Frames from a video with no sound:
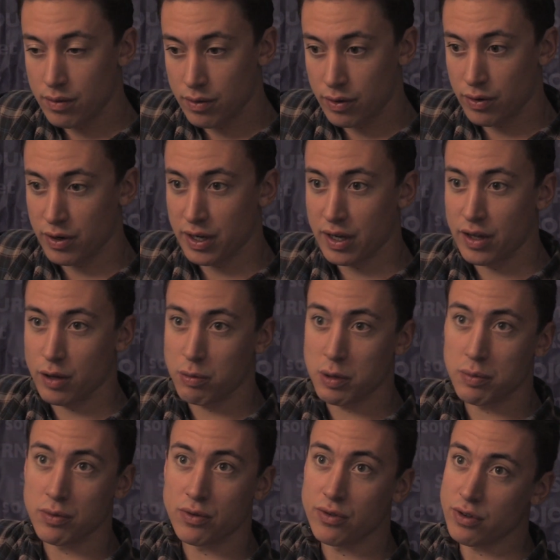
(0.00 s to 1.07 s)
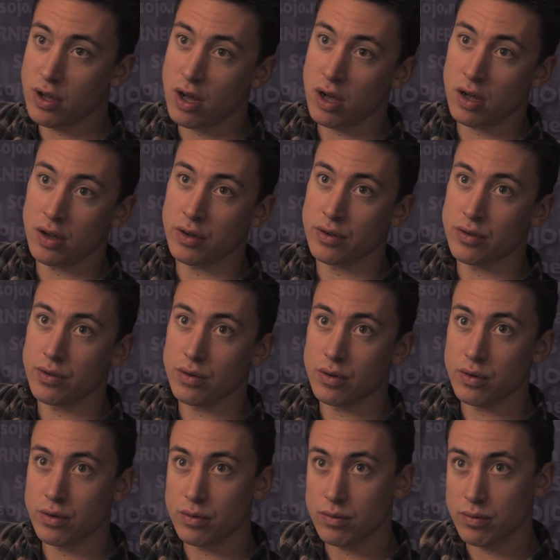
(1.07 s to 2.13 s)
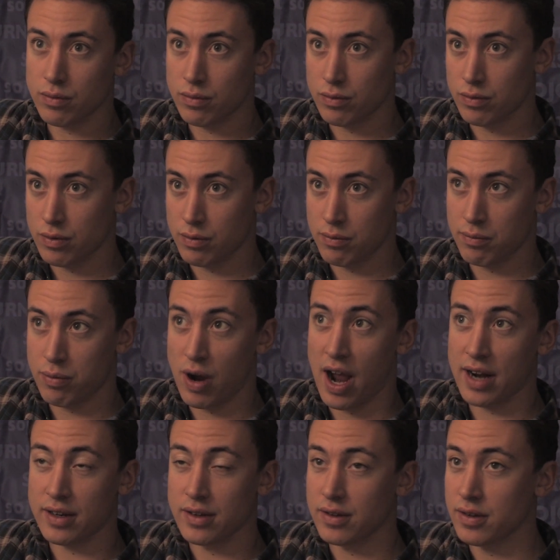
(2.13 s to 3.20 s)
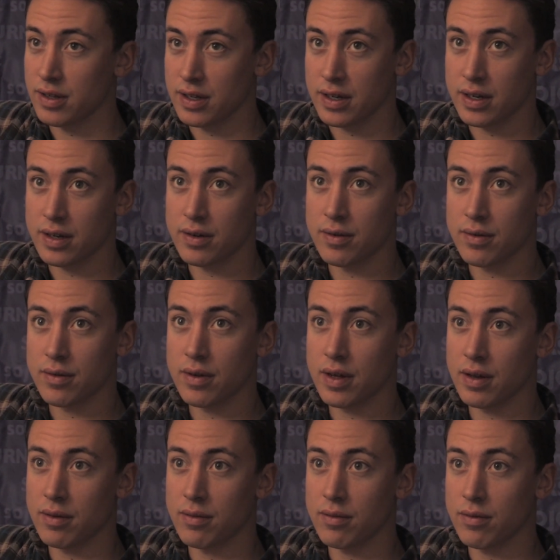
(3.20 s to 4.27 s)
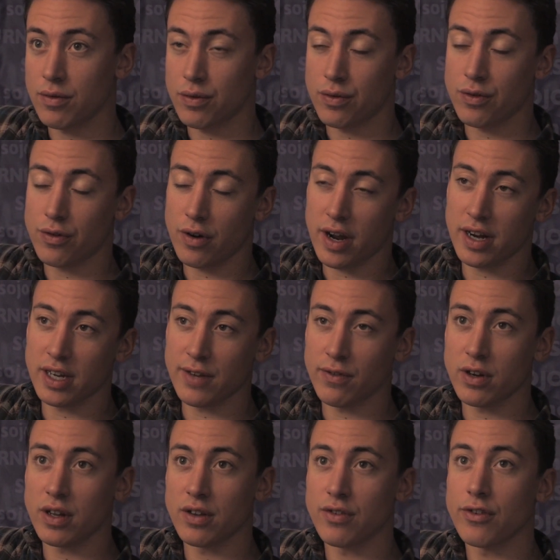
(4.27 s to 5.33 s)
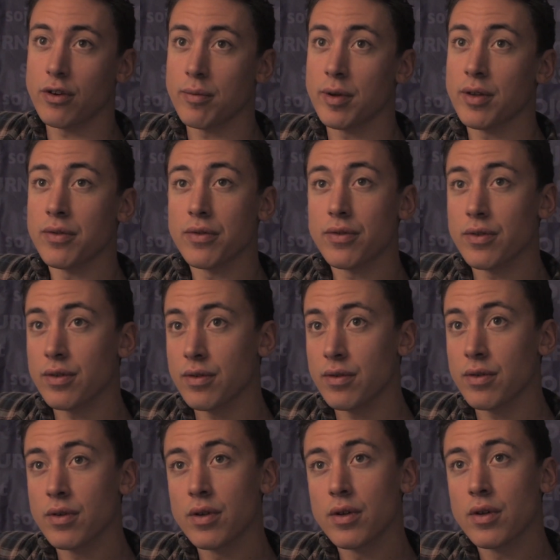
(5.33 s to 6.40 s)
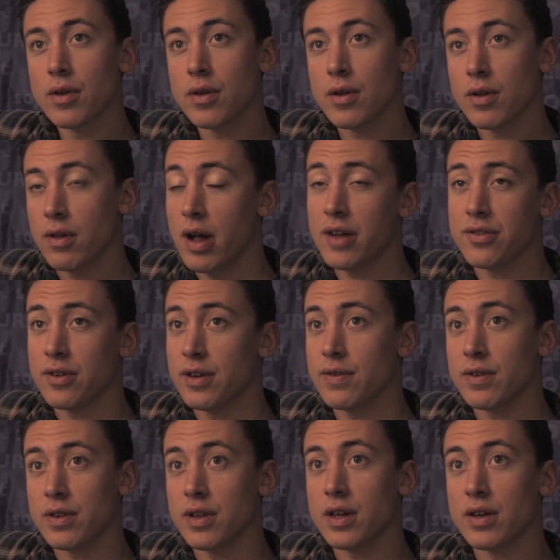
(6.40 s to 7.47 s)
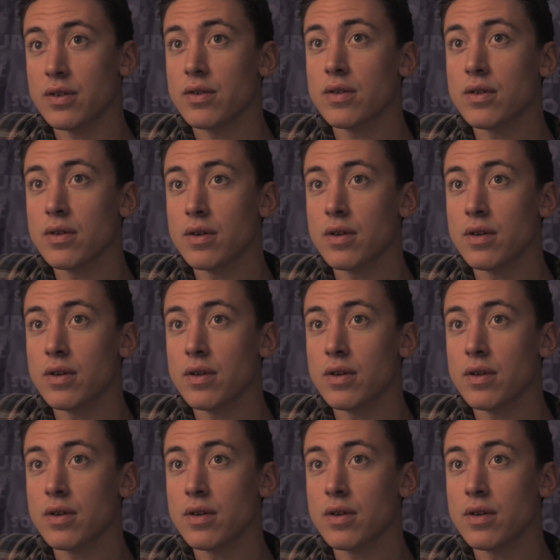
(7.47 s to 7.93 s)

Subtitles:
learning other people's songs or practicing and trying different instruments and lots of different things.